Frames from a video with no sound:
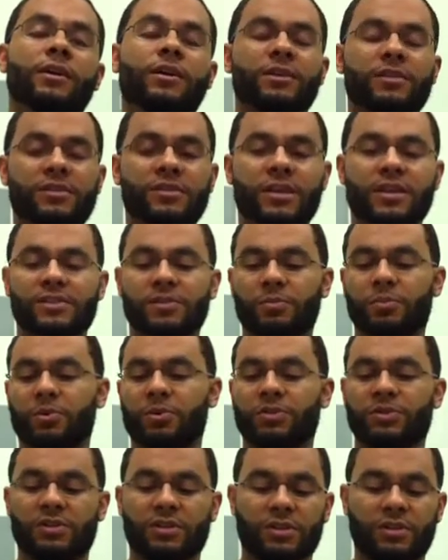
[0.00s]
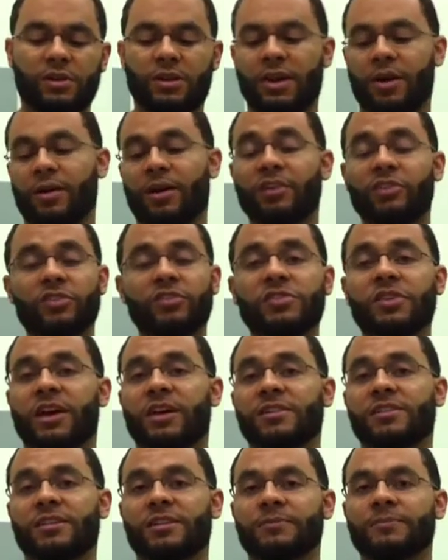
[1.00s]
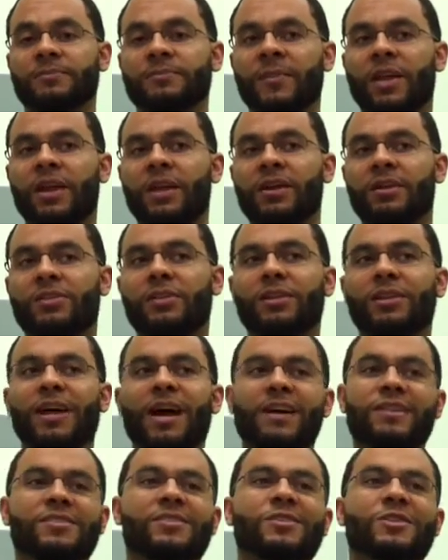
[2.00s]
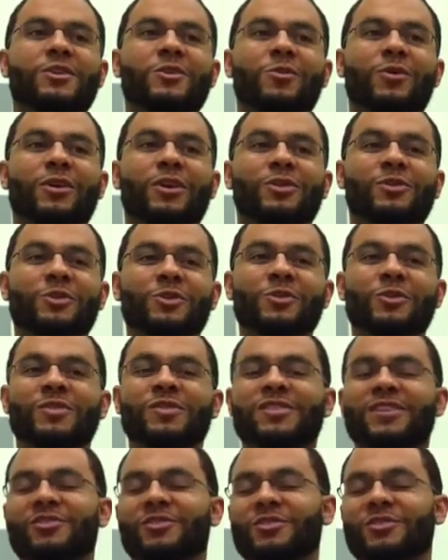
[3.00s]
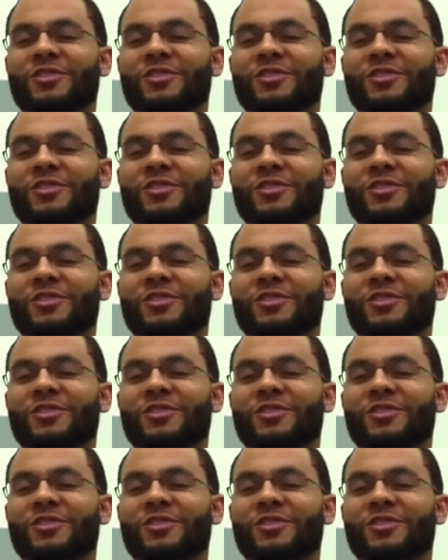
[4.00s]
Because as a person now exercising, the last thing you want to do is set